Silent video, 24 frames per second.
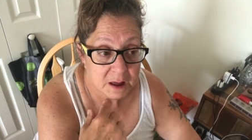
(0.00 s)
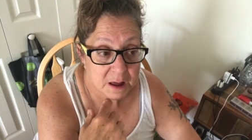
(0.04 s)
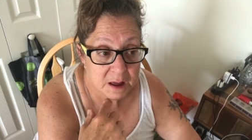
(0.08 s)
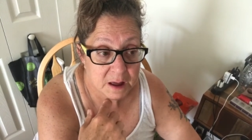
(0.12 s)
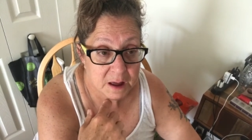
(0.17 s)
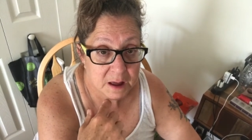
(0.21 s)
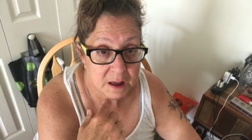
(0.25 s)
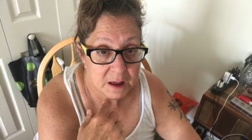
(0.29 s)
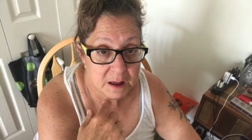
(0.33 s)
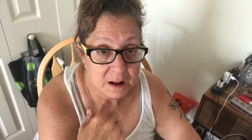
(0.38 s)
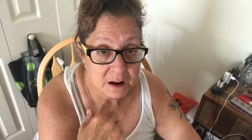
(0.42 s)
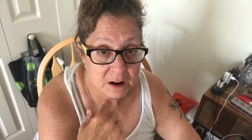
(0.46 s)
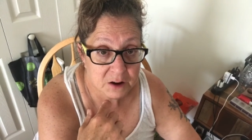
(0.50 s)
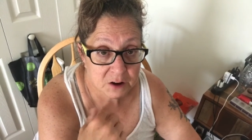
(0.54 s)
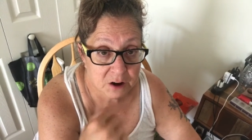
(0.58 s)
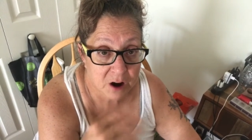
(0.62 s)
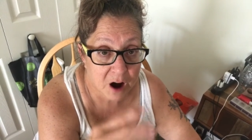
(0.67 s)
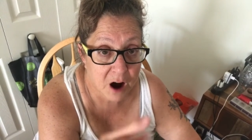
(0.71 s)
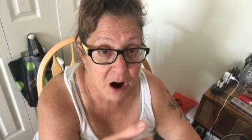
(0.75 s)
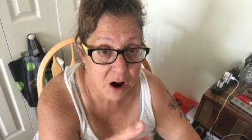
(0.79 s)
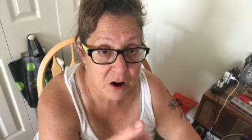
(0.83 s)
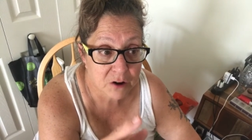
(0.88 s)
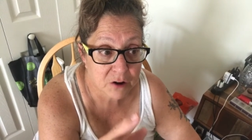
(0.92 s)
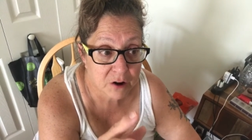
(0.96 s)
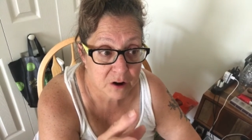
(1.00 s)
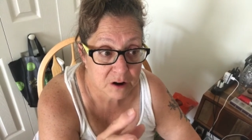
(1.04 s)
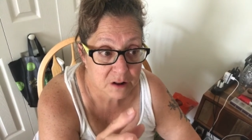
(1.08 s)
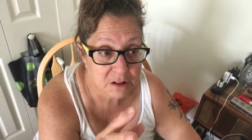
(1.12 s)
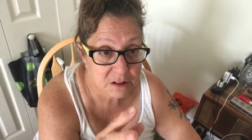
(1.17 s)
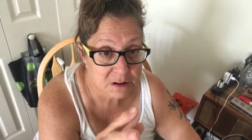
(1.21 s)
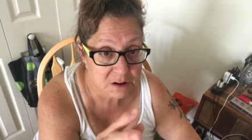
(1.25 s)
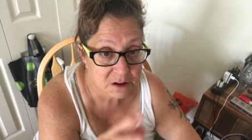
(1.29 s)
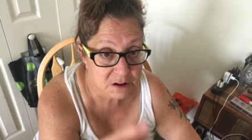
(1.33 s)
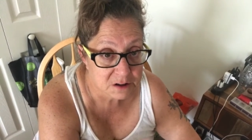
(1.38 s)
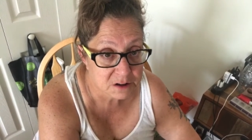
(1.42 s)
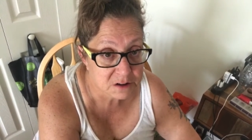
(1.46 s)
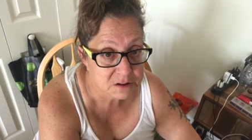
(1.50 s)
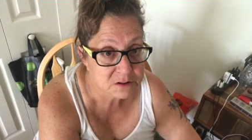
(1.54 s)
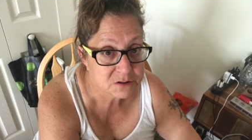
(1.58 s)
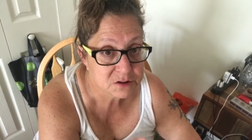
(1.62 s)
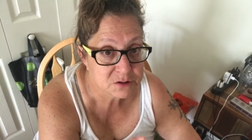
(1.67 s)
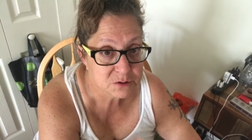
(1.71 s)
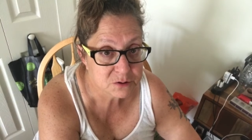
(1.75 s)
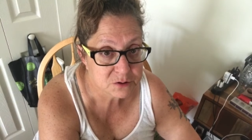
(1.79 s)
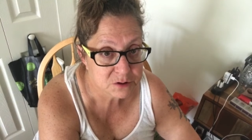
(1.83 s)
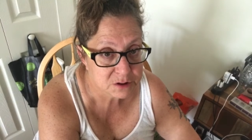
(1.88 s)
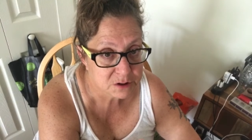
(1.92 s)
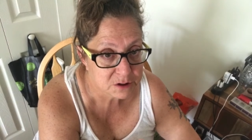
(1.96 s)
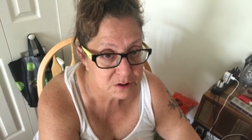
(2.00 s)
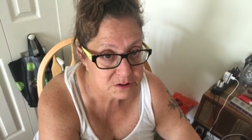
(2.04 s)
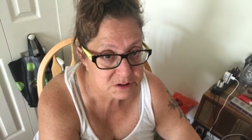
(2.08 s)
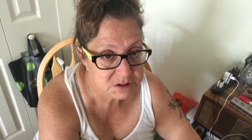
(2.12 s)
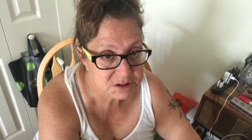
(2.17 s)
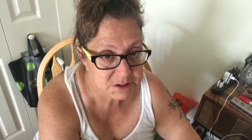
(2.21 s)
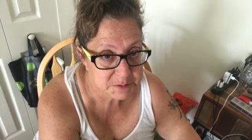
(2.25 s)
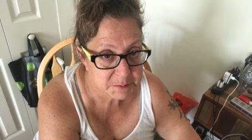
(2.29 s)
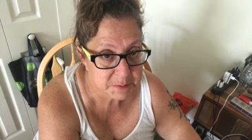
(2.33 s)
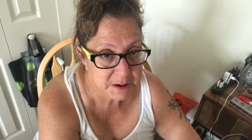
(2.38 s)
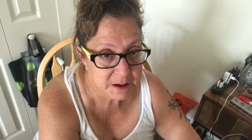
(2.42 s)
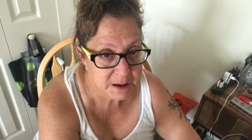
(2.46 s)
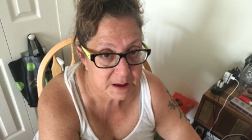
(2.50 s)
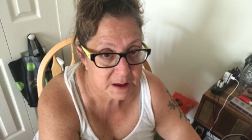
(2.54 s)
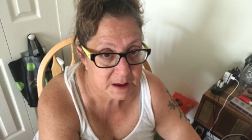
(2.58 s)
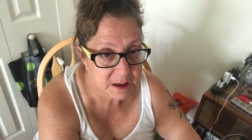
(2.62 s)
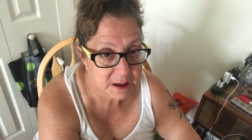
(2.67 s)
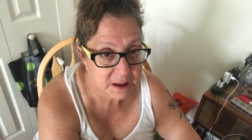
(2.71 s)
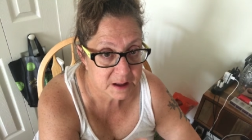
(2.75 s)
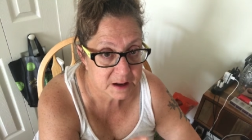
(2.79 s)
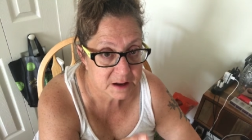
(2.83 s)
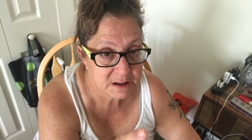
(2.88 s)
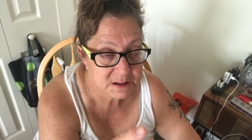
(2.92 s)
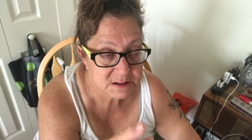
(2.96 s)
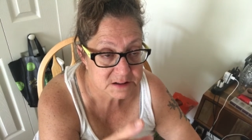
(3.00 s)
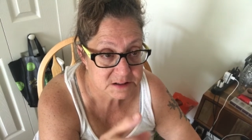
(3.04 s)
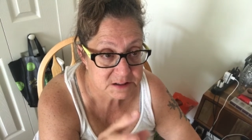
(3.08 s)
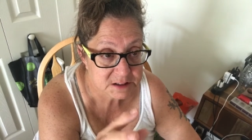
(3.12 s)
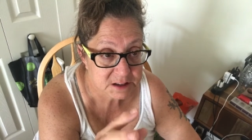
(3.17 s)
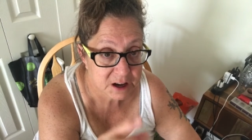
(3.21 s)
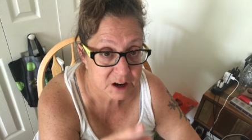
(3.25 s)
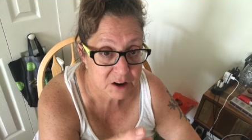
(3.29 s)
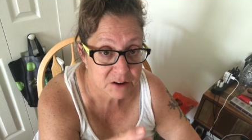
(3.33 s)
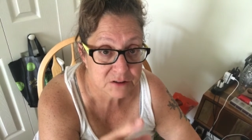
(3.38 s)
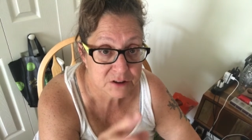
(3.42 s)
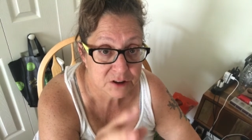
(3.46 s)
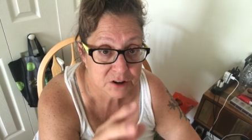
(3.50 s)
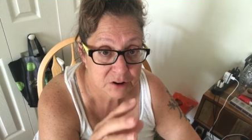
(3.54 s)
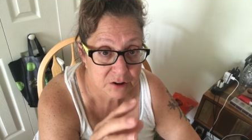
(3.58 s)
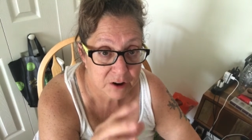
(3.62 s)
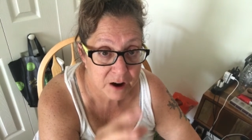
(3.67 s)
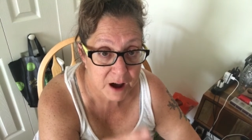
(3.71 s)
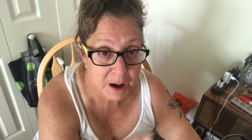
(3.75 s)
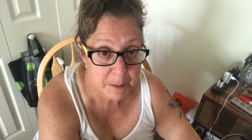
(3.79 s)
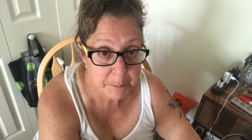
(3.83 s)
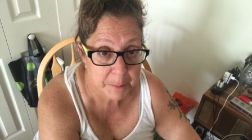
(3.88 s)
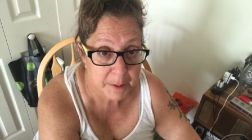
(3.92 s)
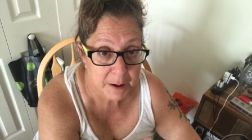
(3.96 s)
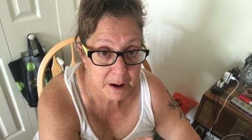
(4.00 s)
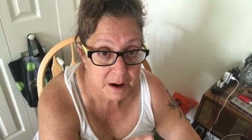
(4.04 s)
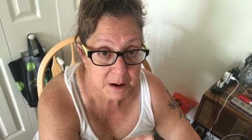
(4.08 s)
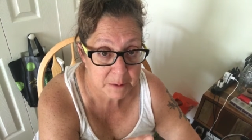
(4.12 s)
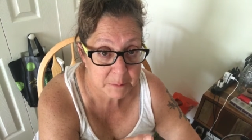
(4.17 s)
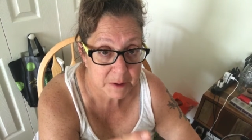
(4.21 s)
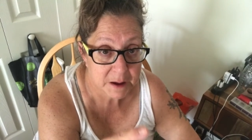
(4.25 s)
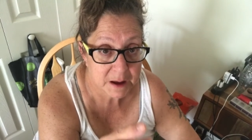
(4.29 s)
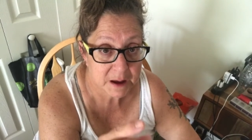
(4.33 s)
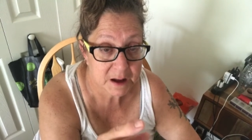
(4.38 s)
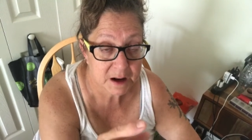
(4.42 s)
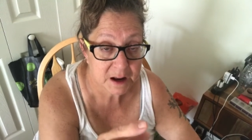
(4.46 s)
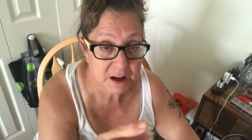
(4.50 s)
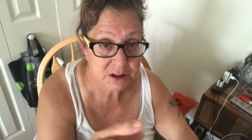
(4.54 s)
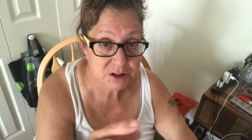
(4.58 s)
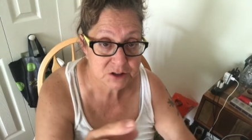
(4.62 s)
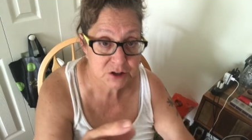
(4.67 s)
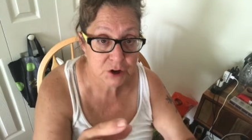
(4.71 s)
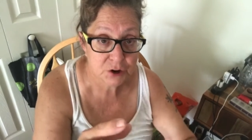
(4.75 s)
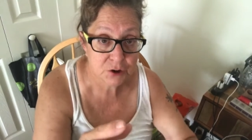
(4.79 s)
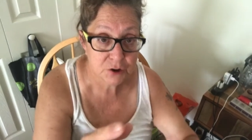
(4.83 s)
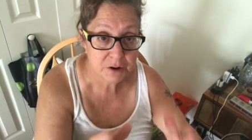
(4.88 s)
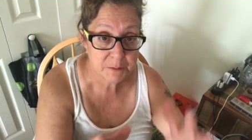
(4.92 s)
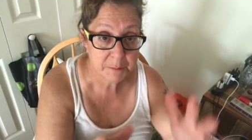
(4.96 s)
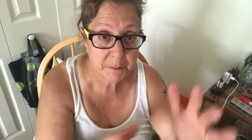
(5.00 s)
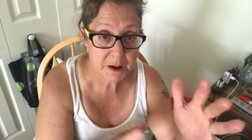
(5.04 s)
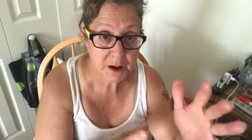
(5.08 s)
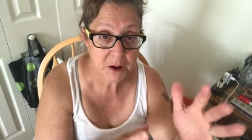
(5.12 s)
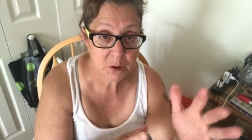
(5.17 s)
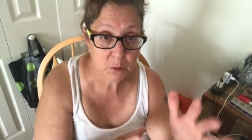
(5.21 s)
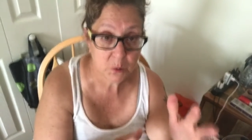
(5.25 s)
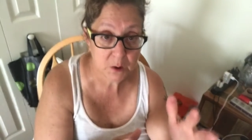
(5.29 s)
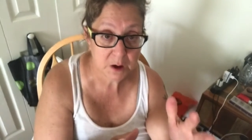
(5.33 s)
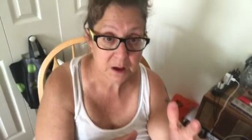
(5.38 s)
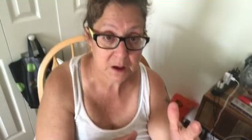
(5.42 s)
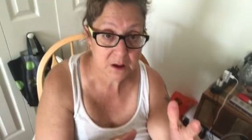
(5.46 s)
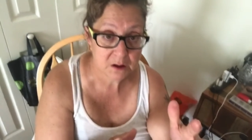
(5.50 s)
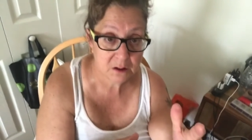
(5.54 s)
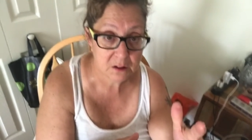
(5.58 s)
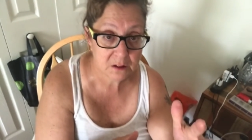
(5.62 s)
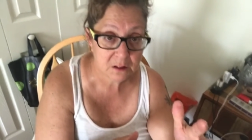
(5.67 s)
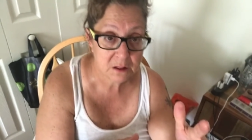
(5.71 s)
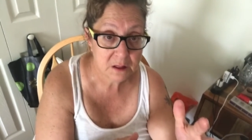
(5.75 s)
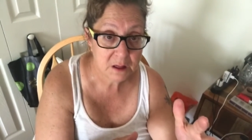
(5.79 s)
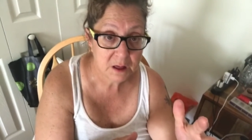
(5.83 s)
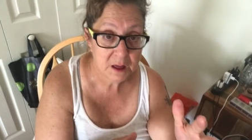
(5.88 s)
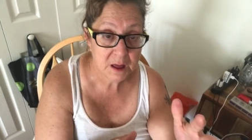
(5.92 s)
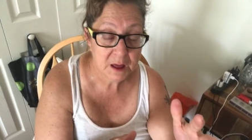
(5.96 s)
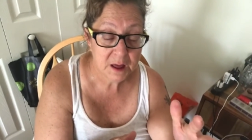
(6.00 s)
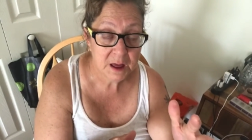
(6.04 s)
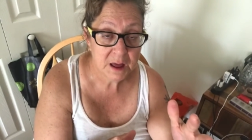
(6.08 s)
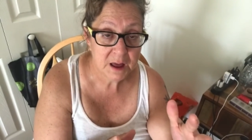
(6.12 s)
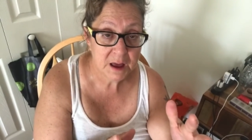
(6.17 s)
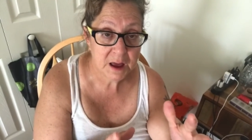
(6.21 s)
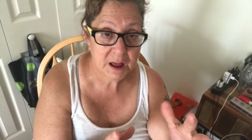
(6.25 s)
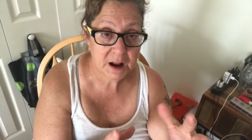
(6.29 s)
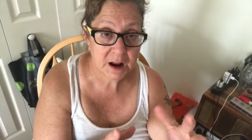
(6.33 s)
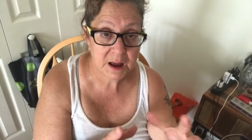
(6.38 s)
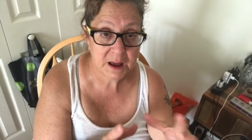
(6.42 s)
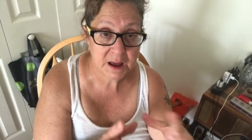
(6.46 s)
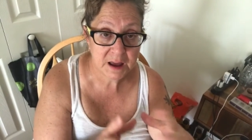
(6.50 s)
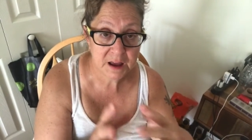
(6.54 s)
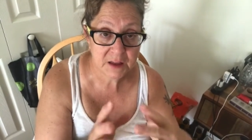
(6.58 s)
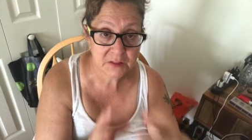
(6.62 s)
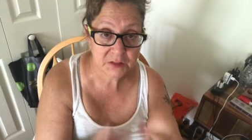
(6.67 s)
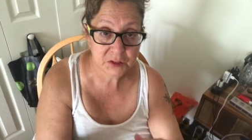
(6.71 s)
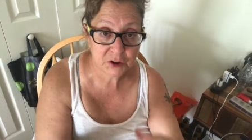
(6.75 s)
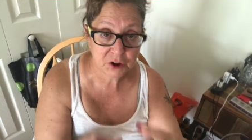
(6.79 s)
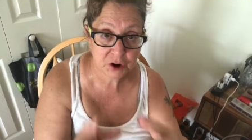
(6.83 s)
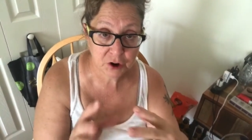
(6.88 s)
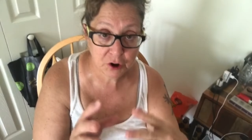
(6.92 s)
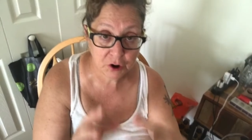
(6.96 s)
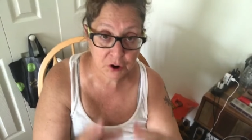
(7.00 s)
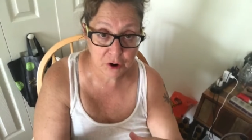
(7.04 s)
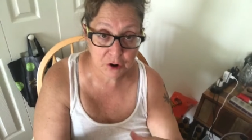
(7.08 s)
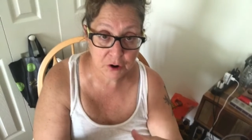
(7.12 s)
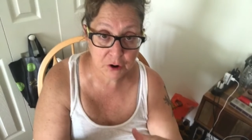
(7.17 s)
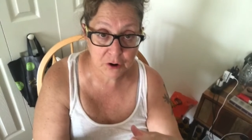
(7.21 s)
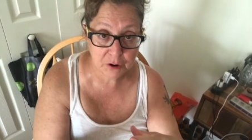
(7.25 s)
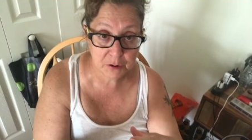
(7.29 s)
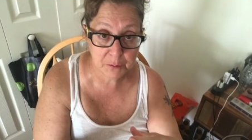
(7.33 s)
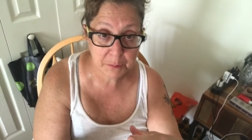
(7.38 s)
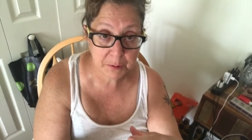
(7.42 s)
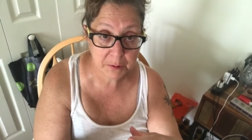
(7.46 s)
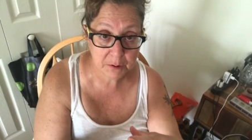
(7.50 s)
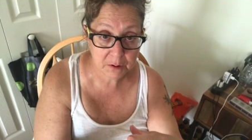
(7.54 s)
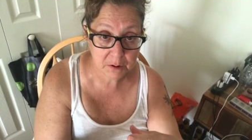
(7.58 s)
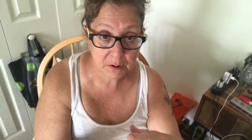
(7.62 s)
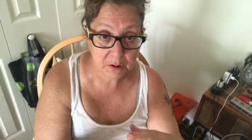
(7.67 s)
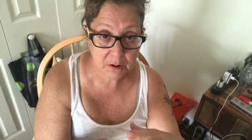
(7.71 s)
And a car got a little too close to me and it scared the crap out of me. And I turned my wheel and I hit the curb